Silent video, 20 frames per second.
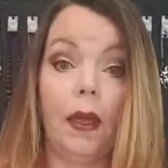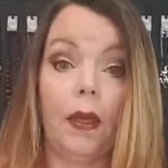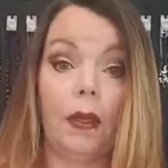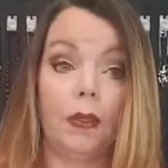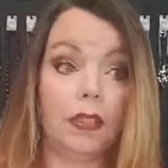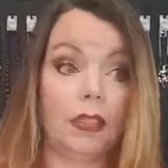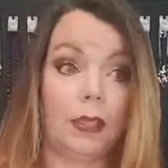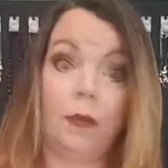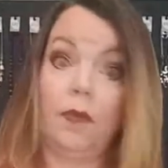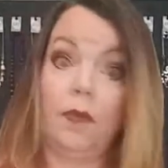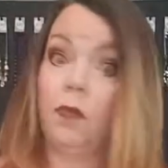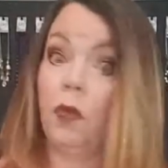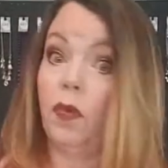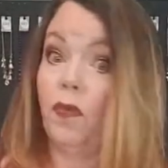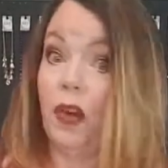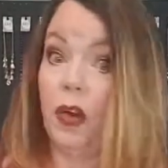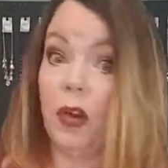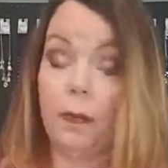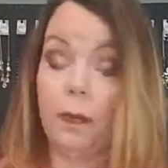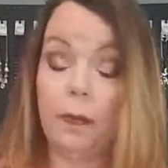Some of them are
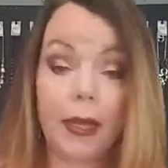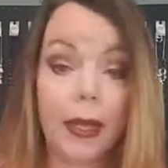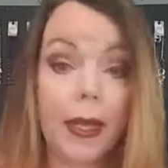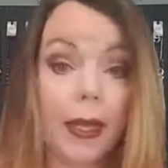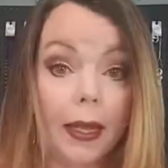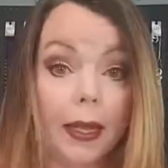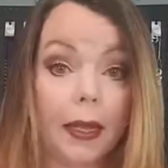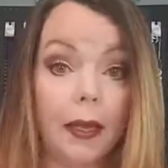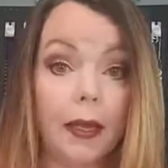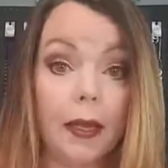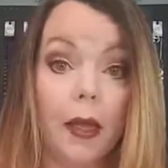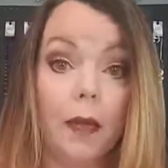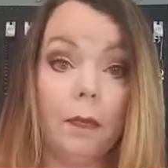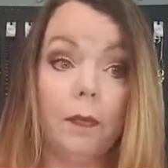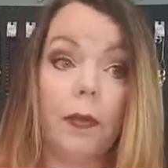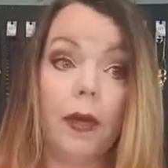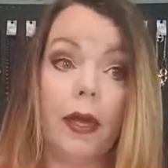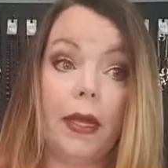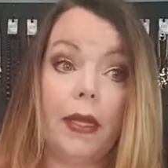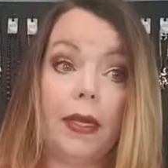very big,
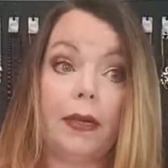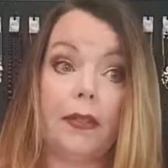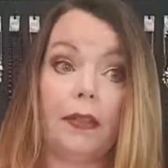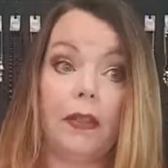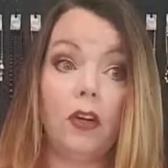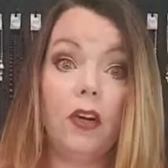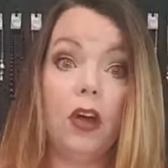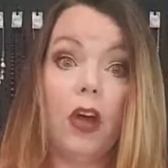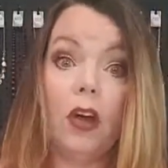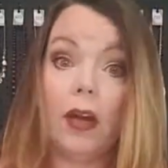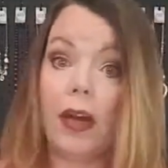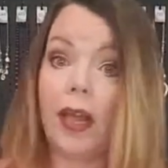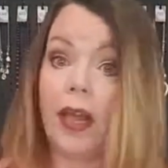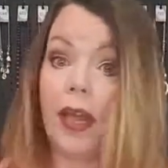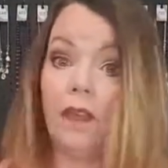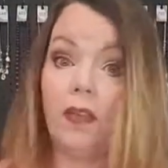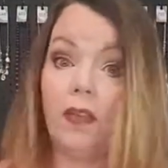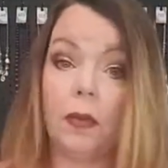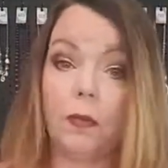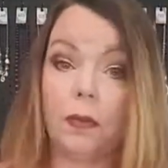but they're not going to
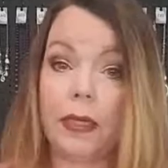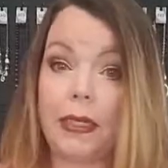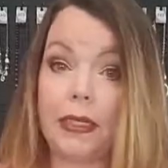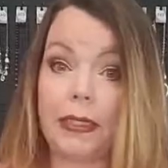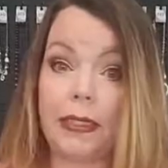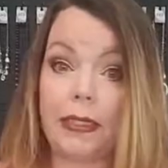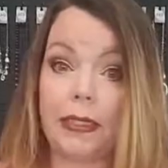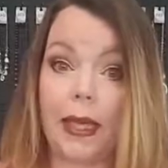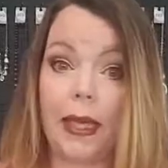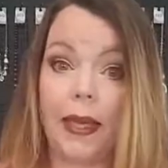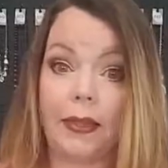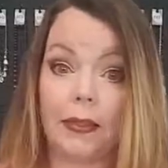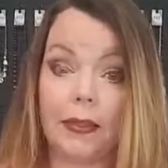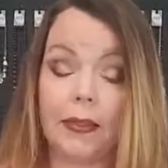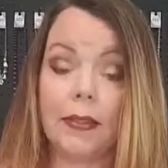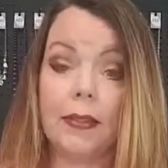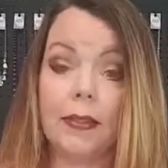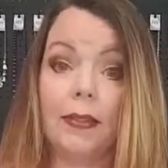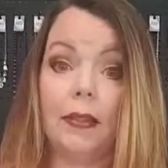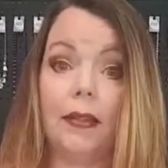have complete
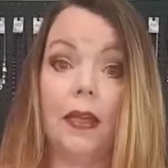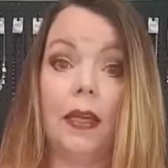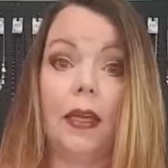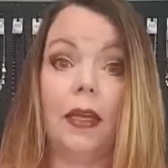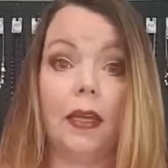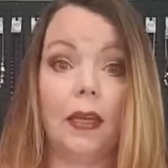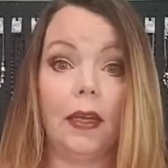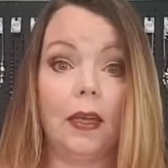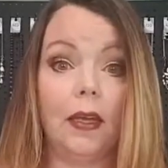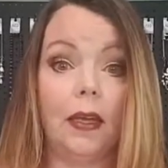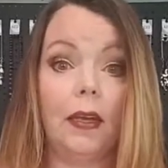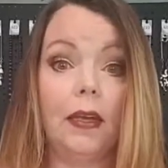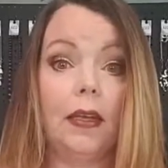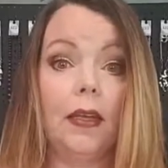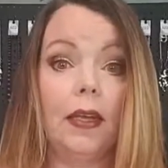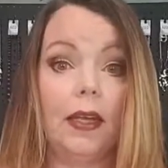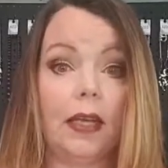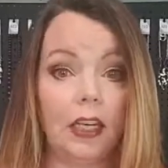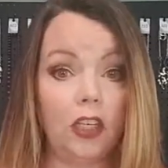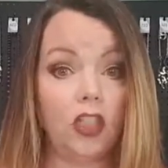sets in
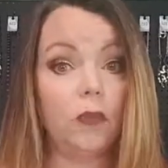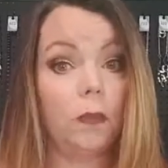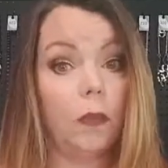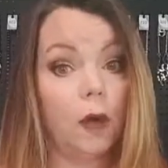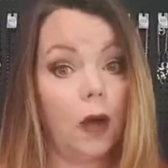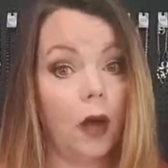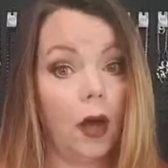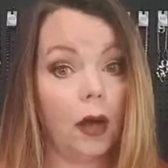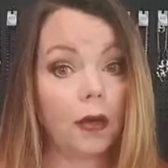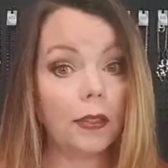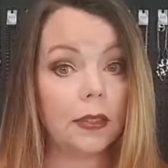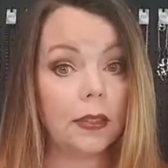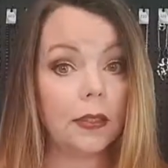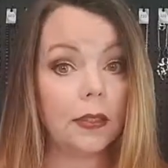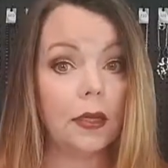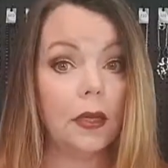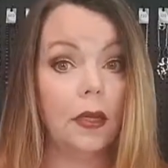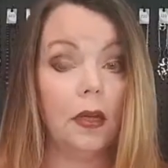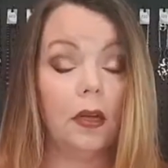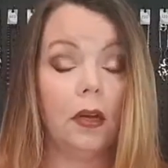each box,
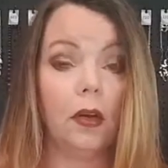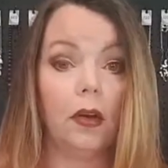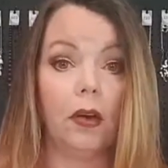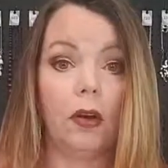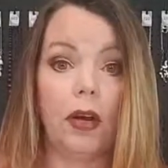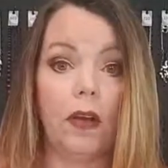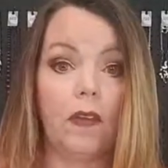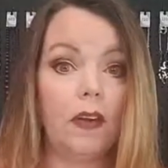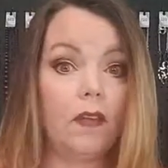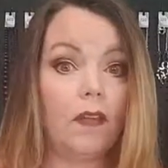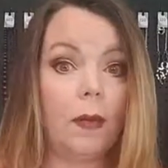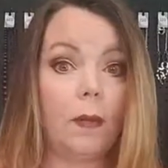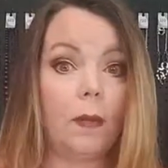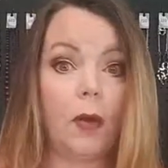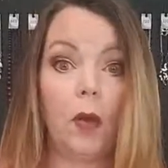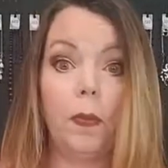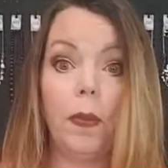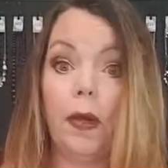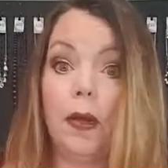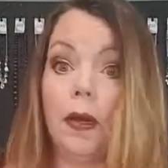or even if I'm
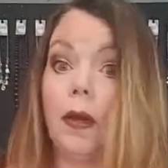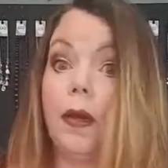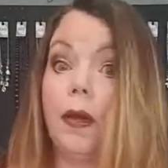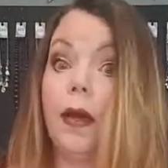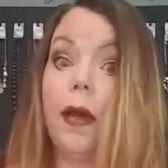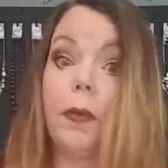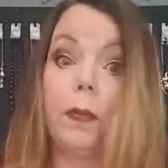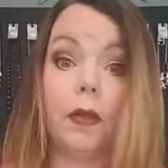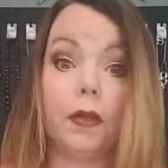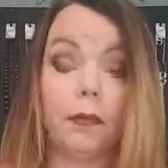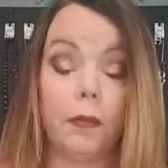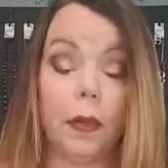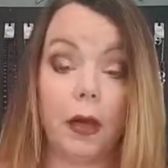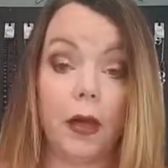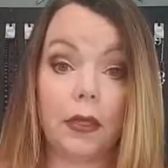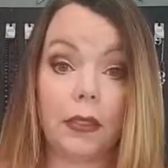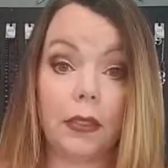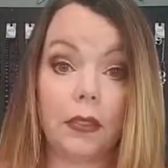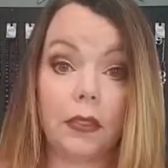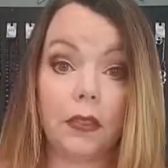opening a couple of
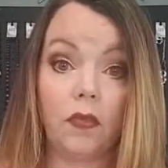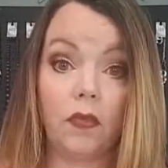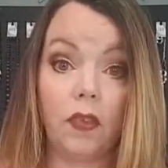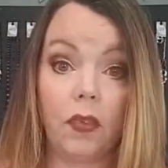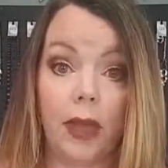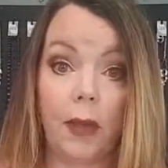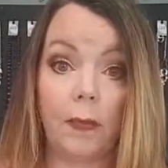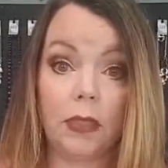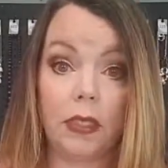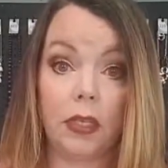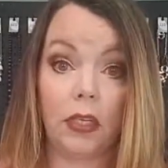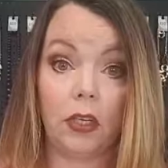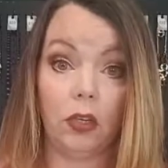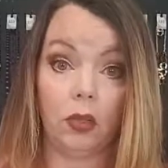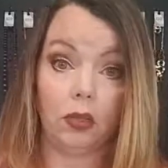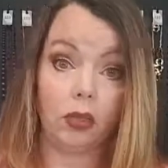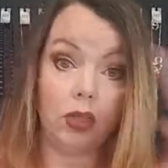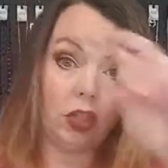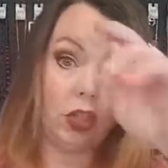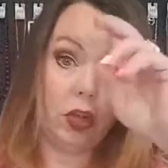boxes for that
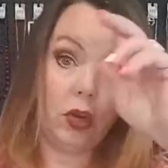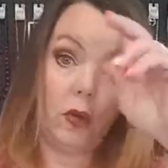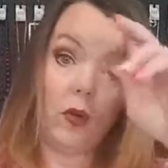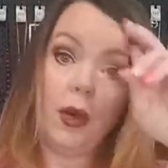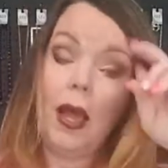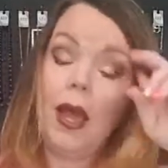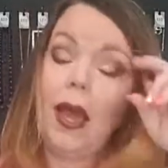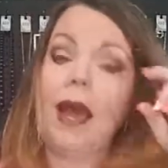particular show.